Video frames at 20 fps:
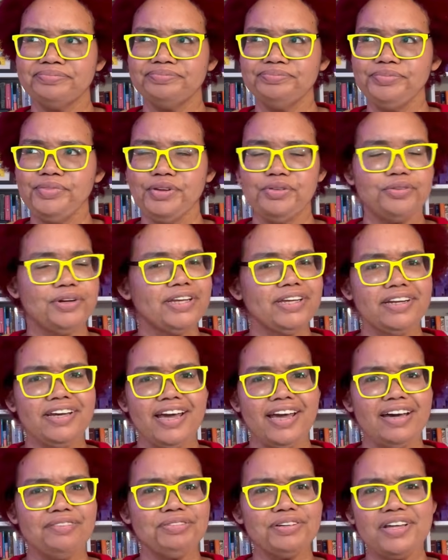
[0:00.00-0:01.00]
a week and a
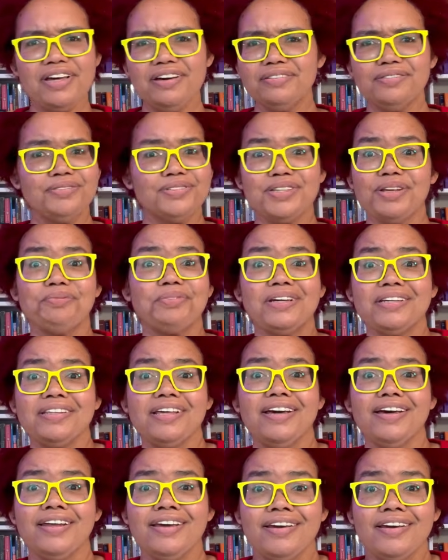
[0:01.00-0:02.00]
half ago, something like
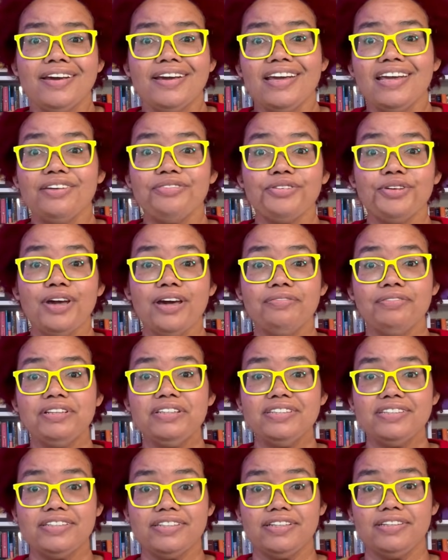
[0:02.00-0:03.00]
that. If you haven't
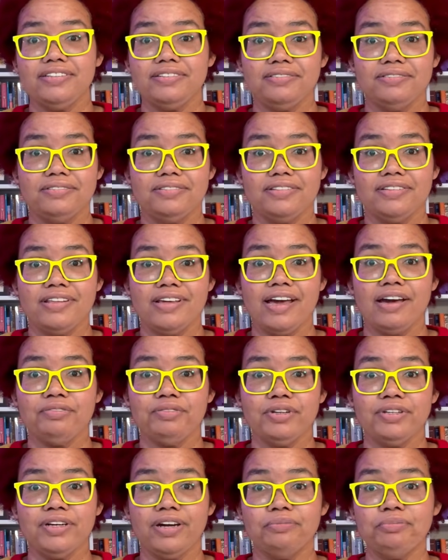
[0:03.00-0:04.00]
seen that
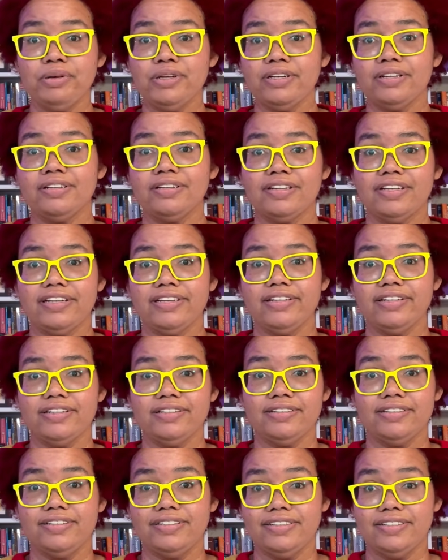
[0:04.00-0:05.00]
one, I'll put a link
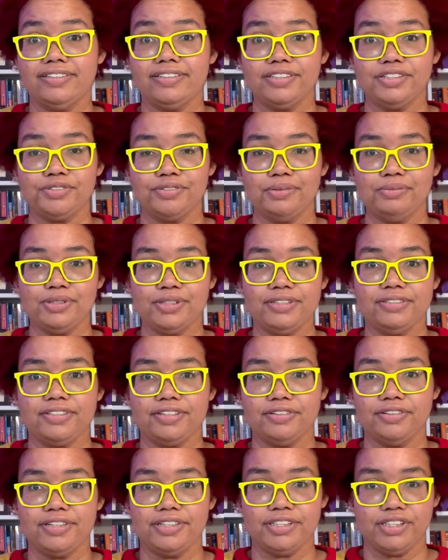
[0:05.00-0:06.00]
in the description so
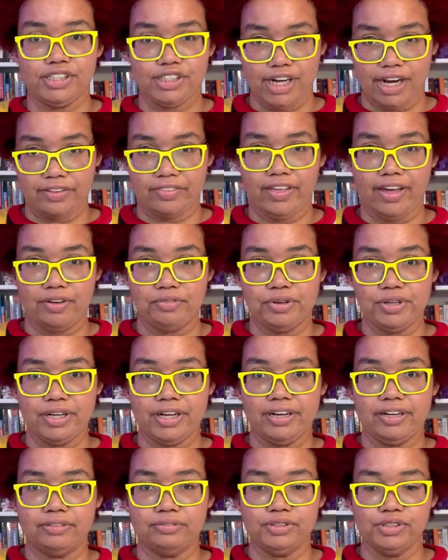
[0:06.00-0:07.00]
you can check that one
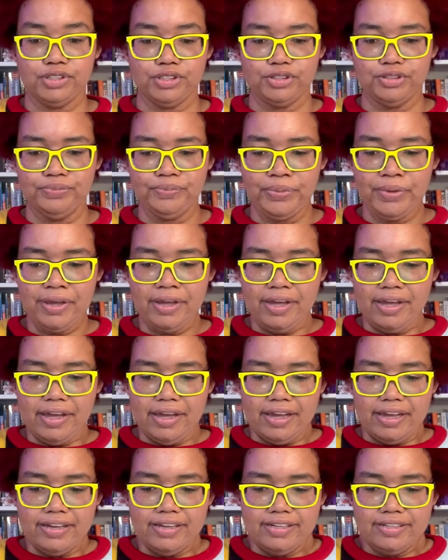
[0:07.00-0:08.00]
out too.
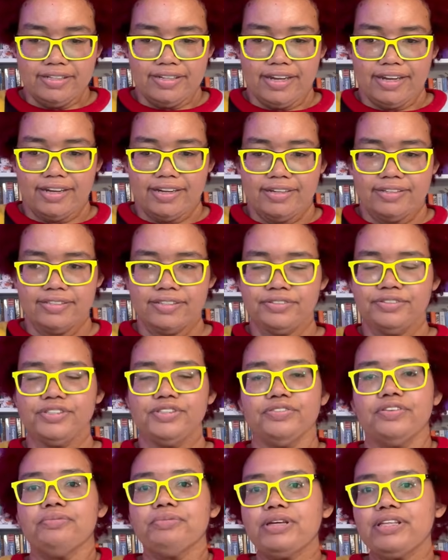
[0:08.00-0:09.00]
And as I was
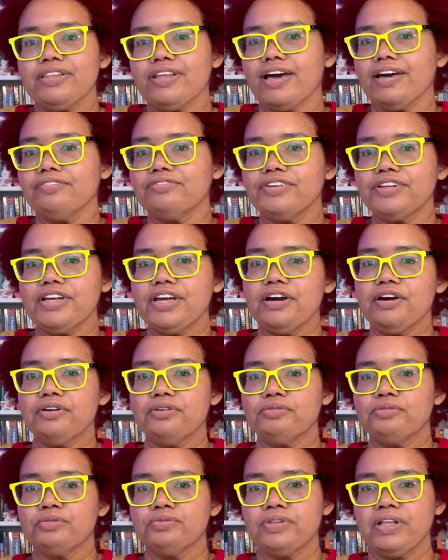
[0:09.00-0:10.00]
filming that
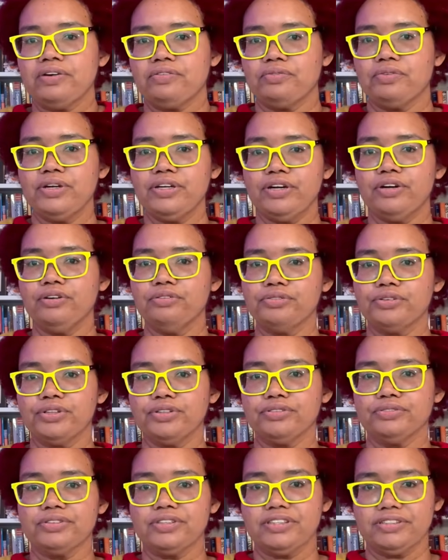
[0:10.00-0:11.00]
video that went
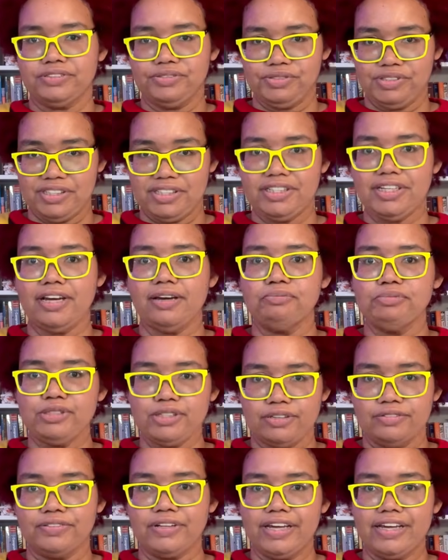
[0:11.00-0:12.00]
over the steps of